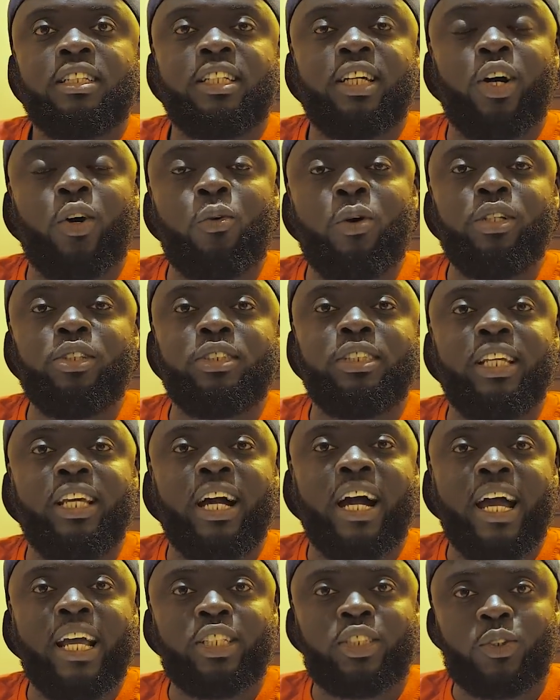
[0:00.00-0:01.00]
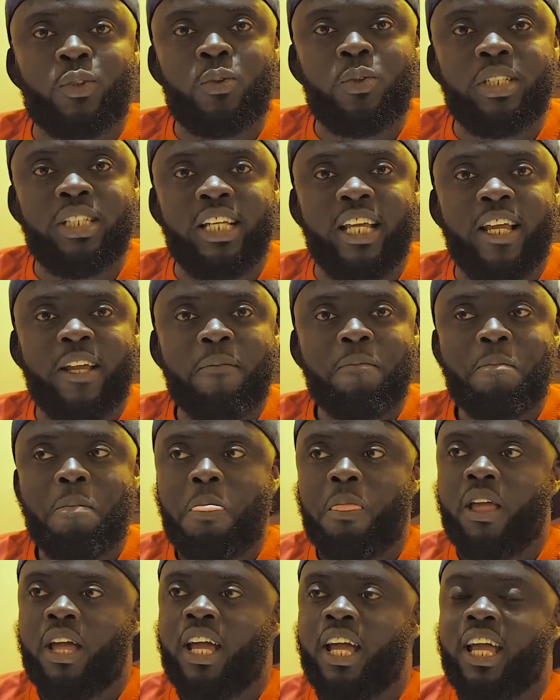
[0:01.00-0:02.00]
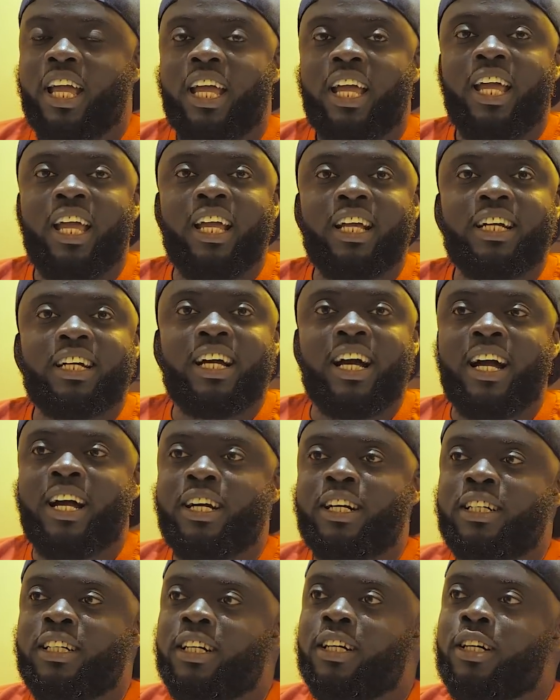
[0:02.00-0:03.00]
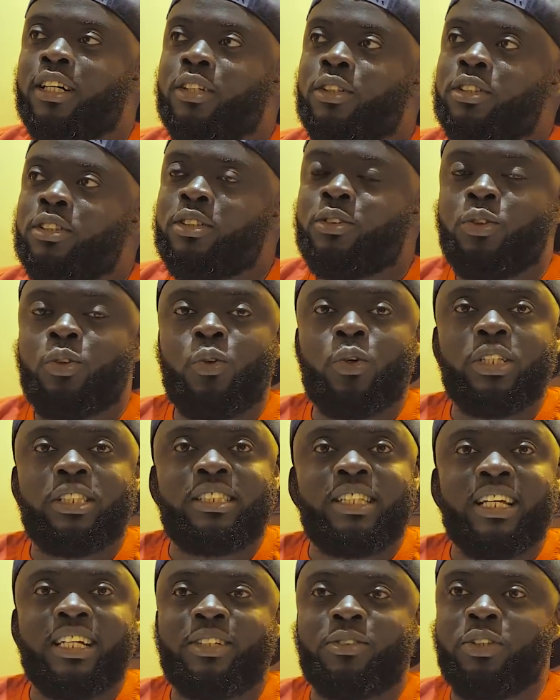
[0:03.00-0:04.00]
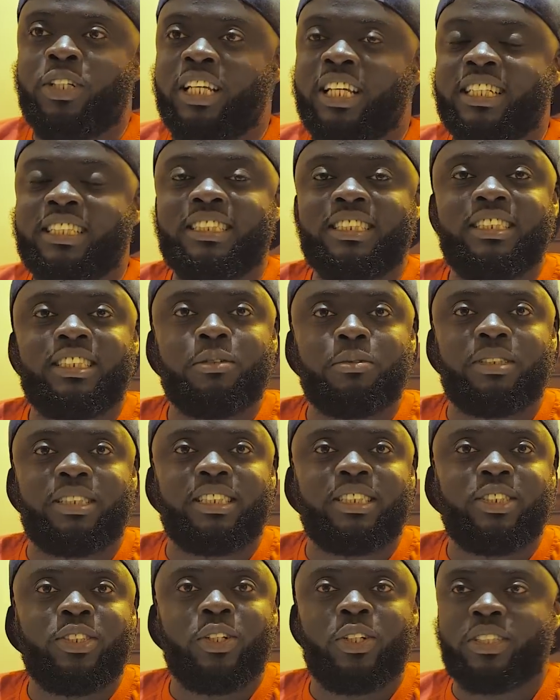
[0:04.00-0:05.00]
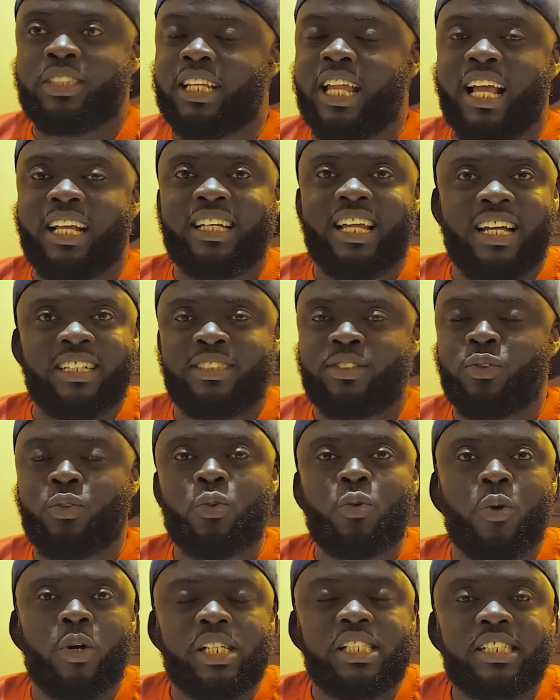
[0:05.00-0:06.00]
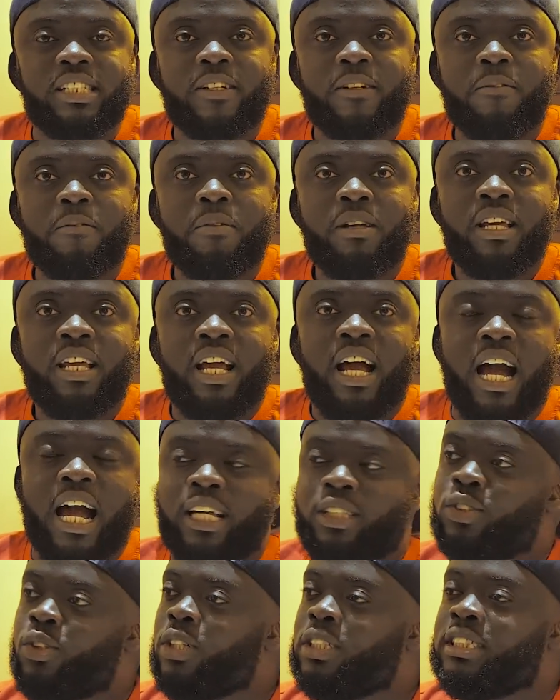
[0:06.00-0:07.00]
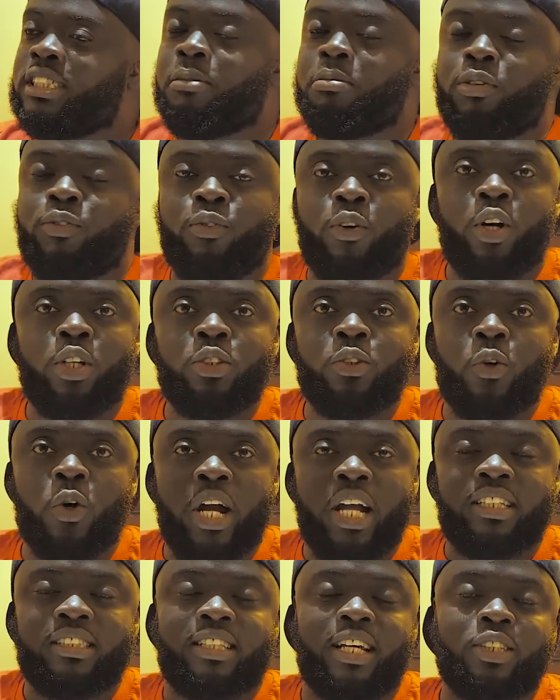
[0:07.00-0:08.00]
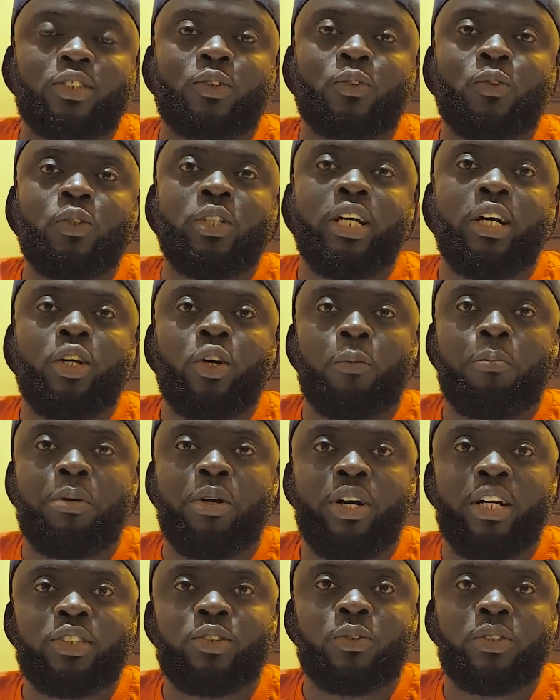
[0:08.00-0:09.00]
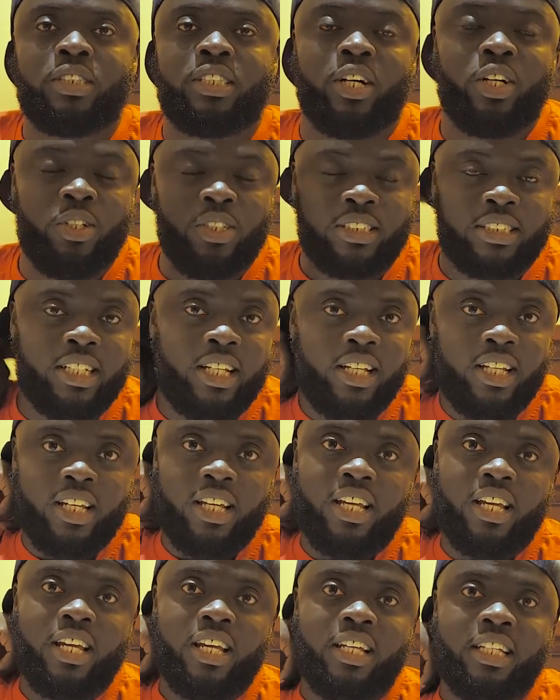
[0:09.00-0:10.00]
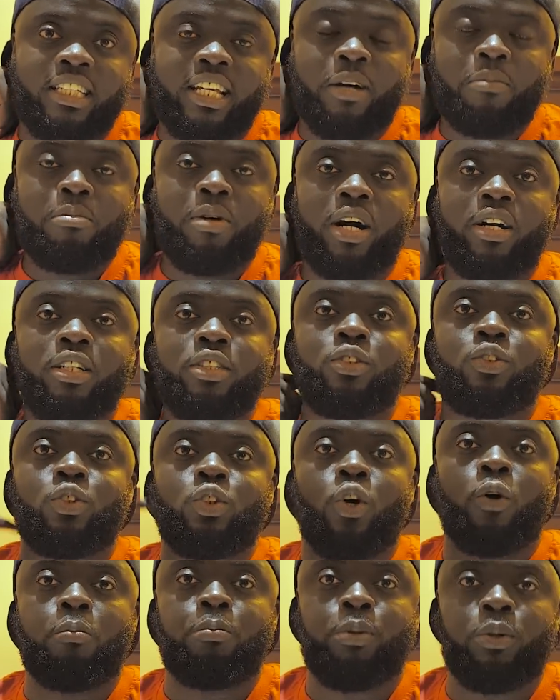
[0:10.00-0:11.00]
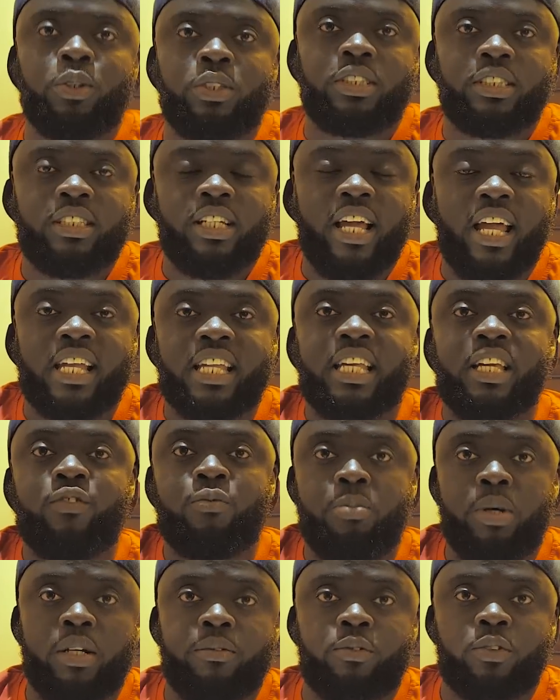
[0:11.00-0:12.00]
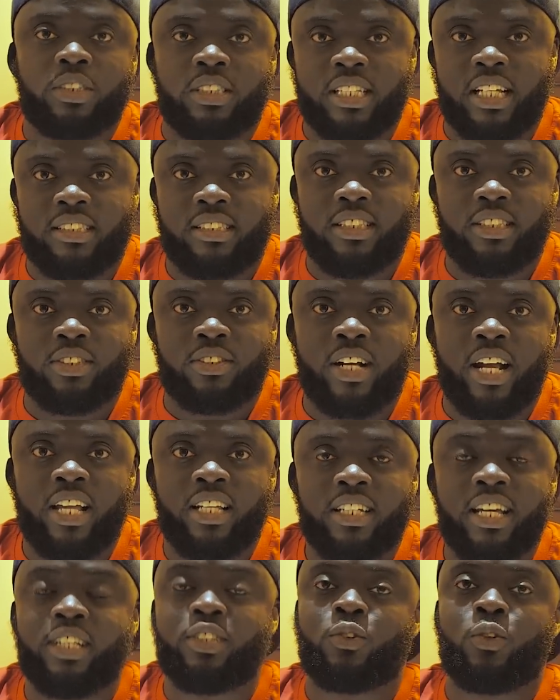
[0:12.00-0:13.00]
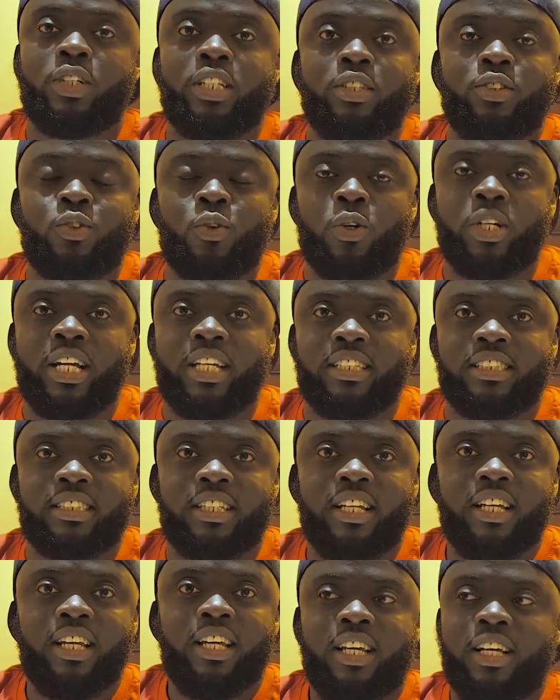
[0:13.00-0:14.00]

Girl, when you did high school there, and you go take relationship serious like that to do what? I thought, say, before you go enter school there, your parents will tell you, say, get married to your books and give birth to success, right? That's what they told us.